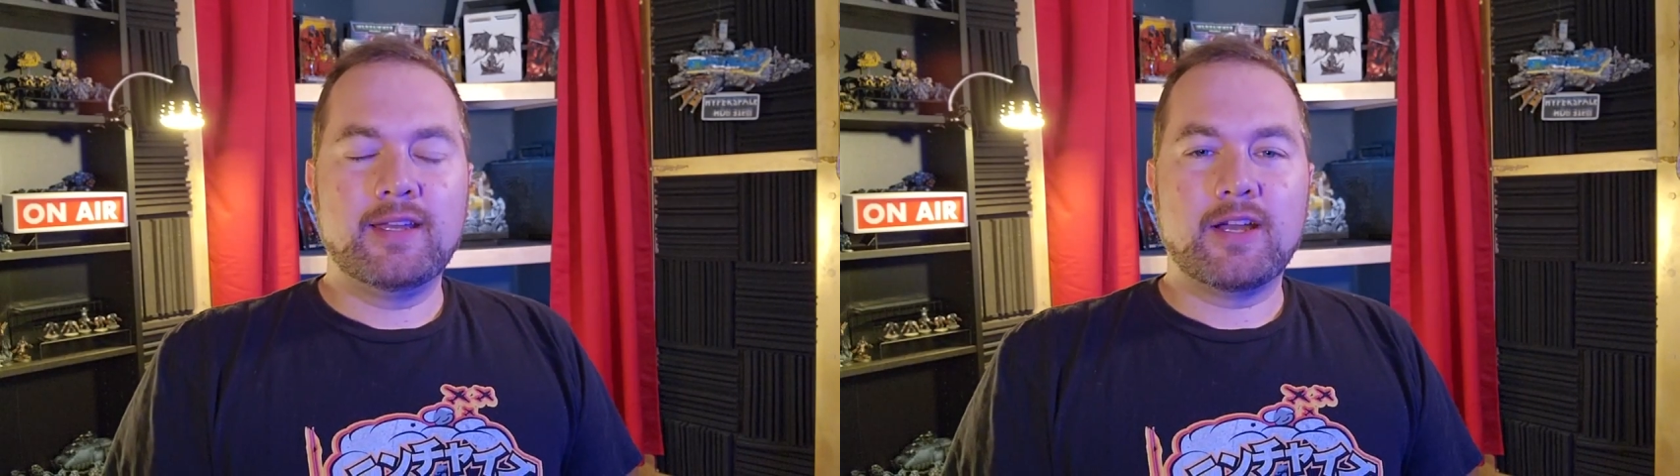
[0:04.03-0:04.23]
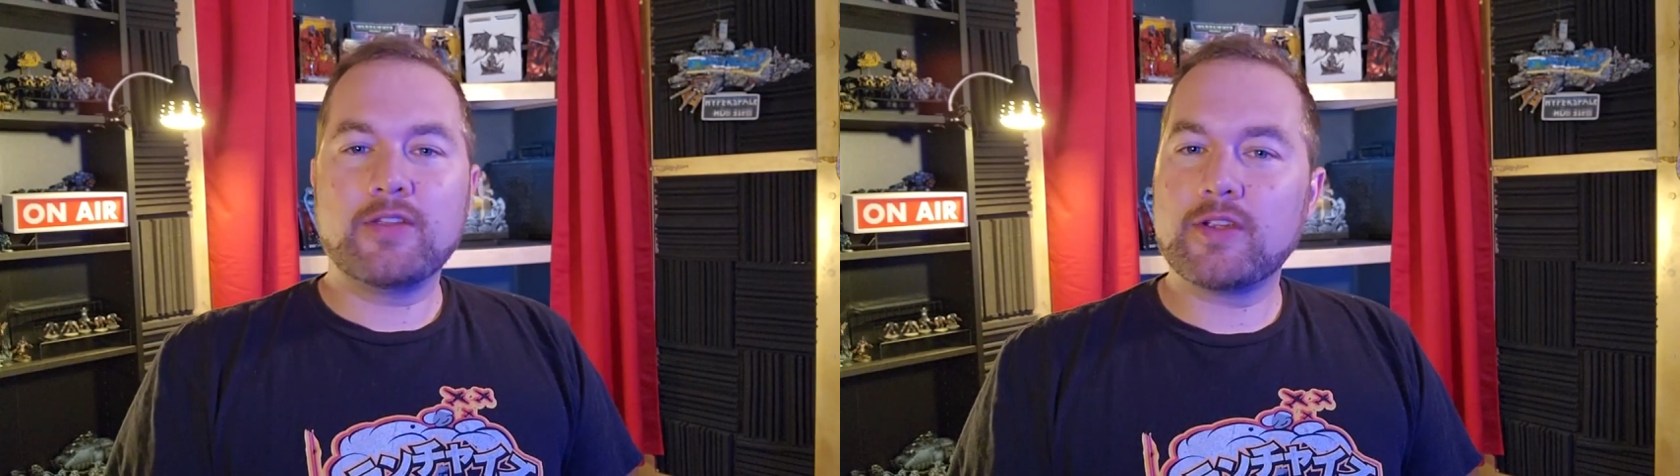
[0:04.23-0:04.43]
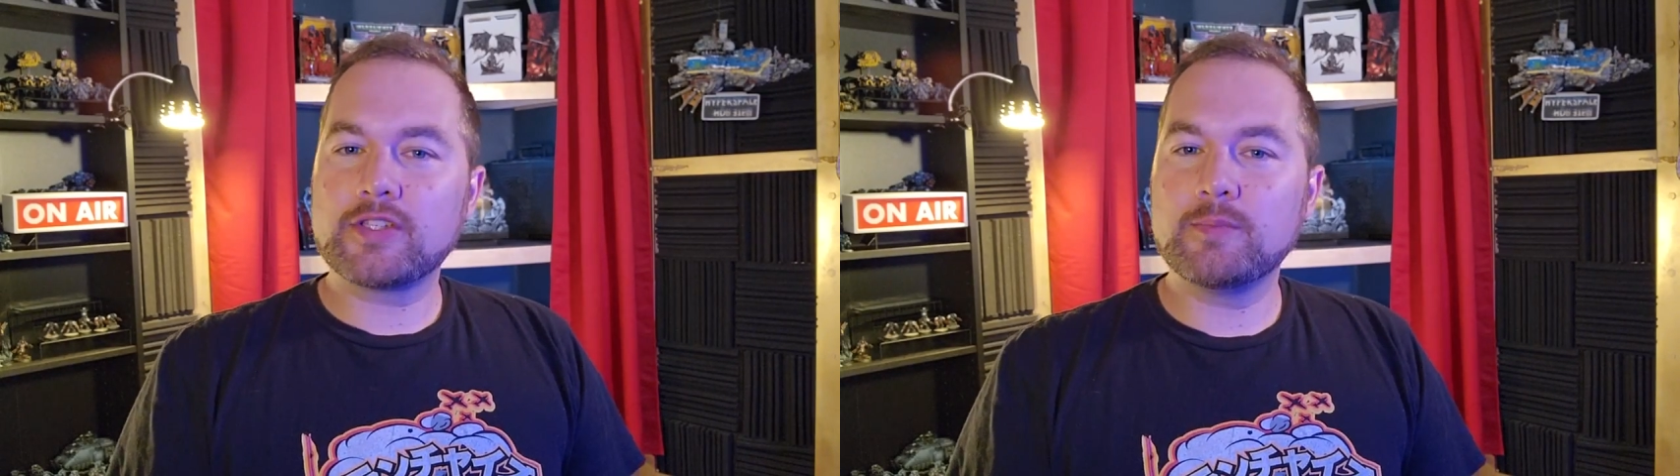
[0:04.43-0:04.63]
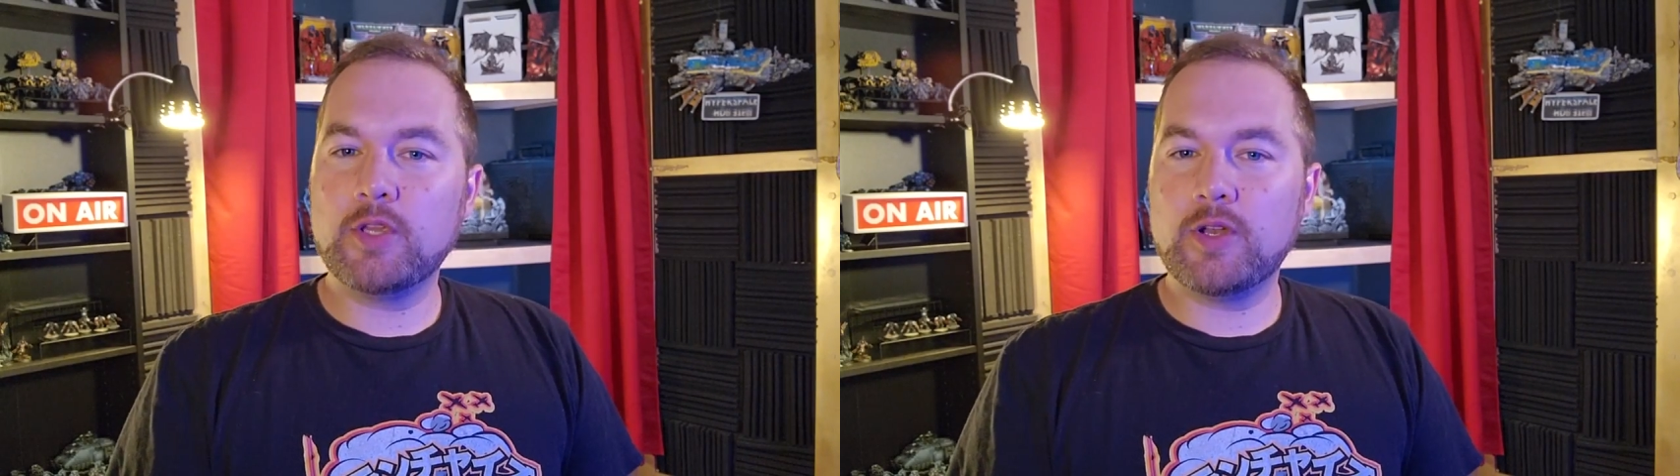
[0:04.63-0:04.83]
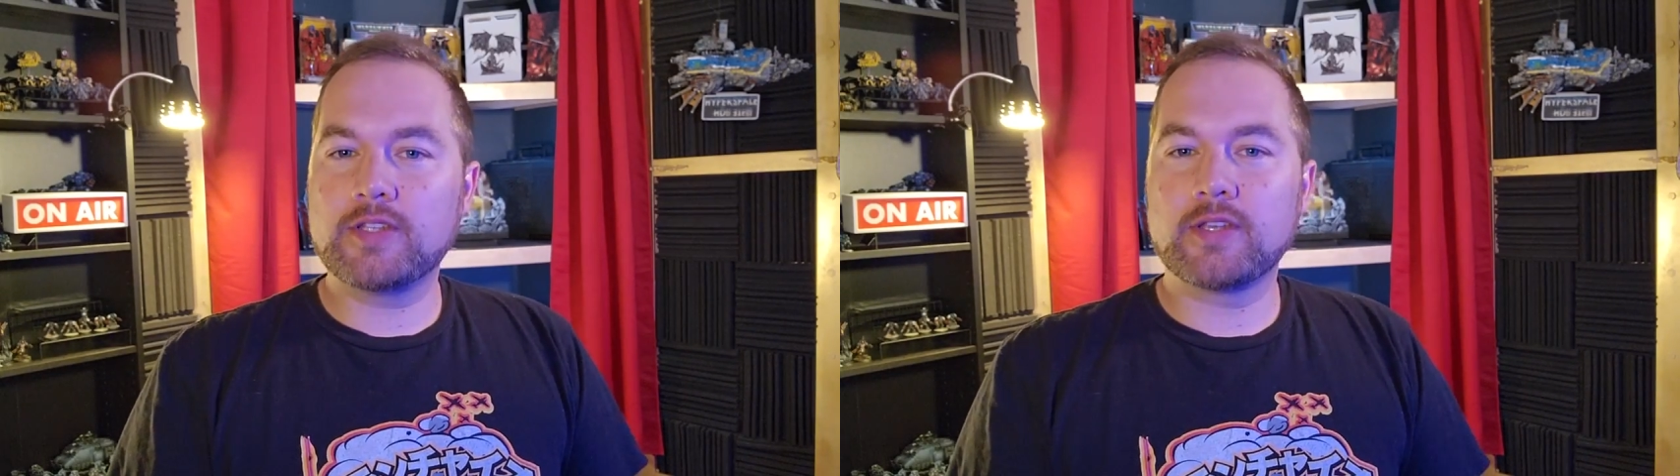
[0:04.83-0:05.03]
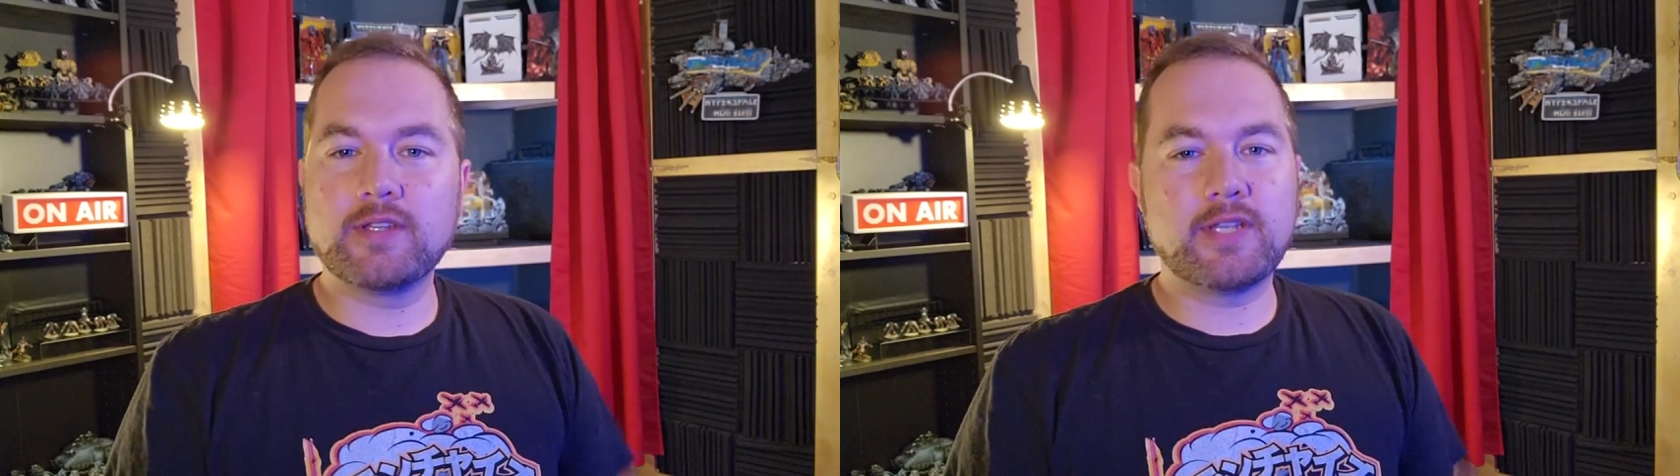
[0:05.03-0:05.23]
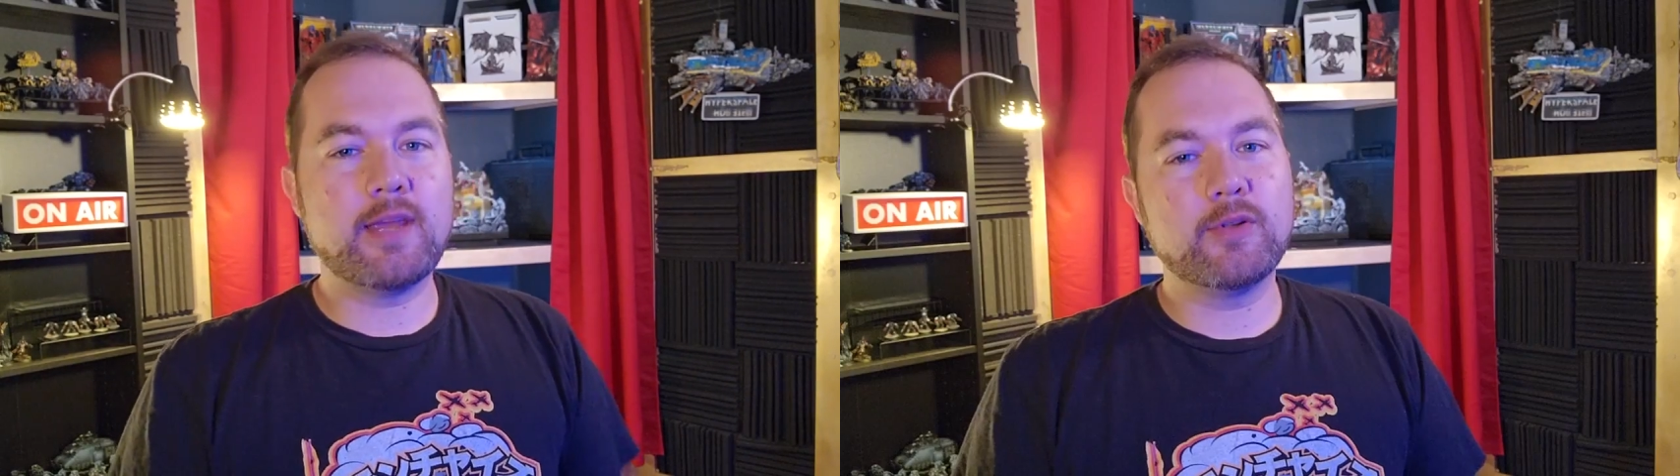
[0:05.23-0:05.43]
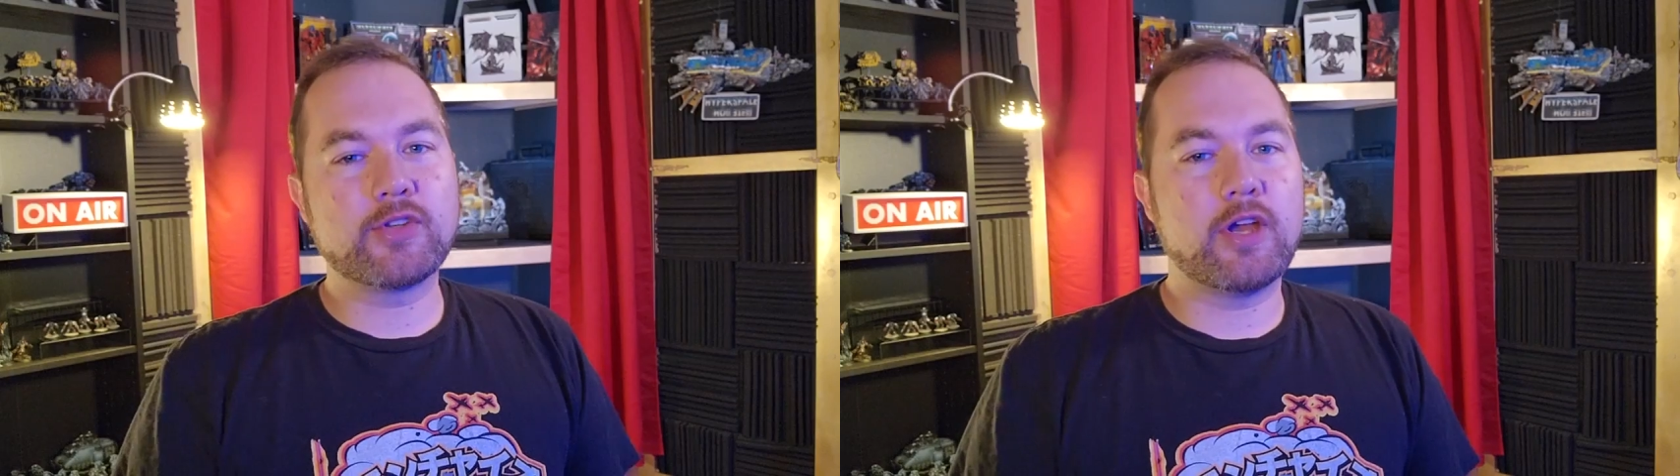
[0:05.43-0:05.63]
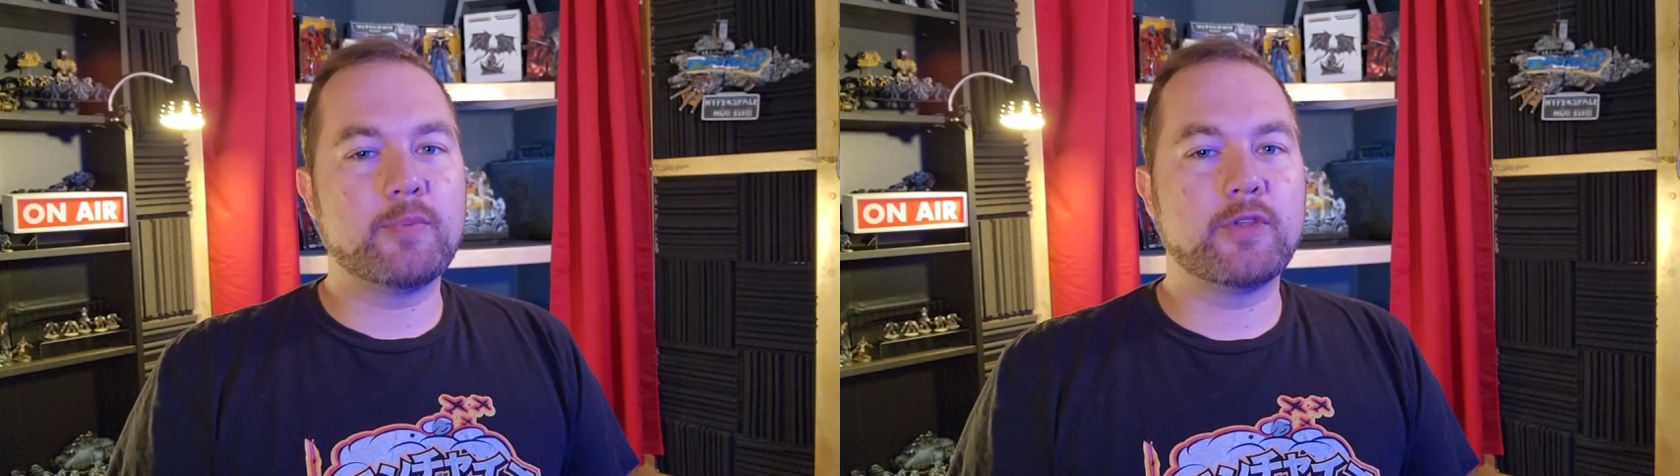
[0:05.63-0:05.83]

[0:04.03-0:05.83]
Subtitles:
Are there some units on the tabletop